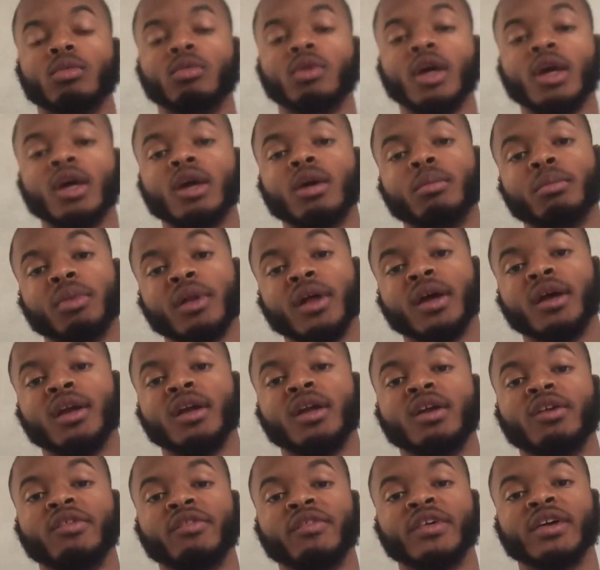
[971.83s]
They can play
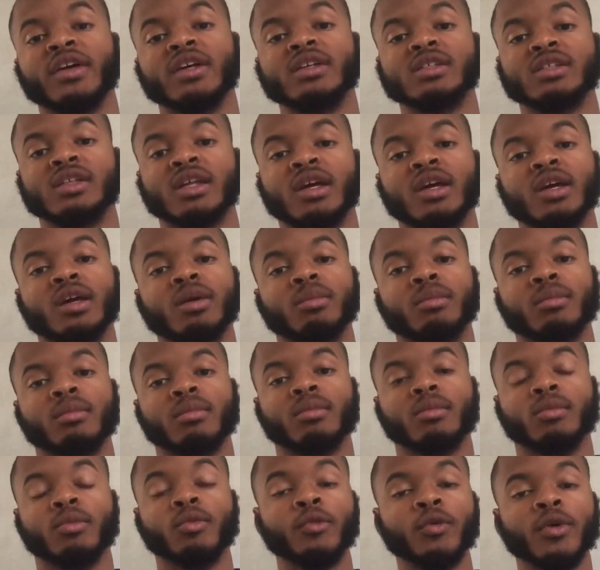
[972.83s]
defense. They can
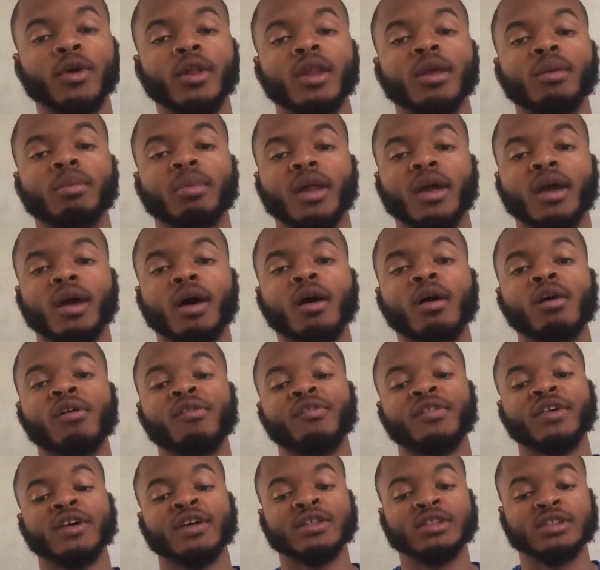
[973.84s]
really play
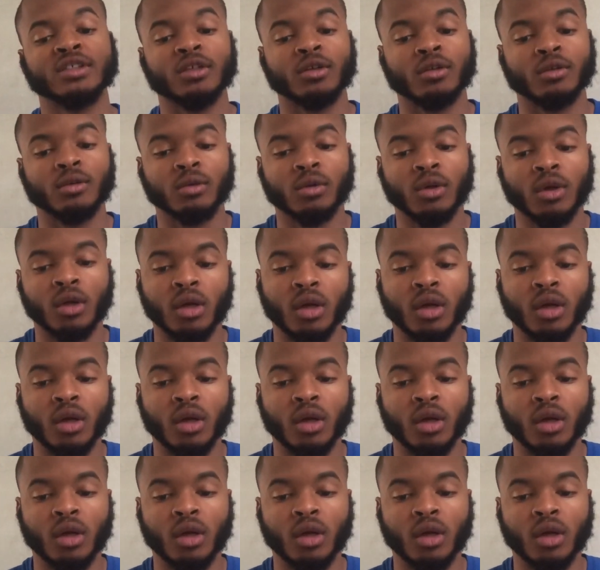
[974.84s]
offense. So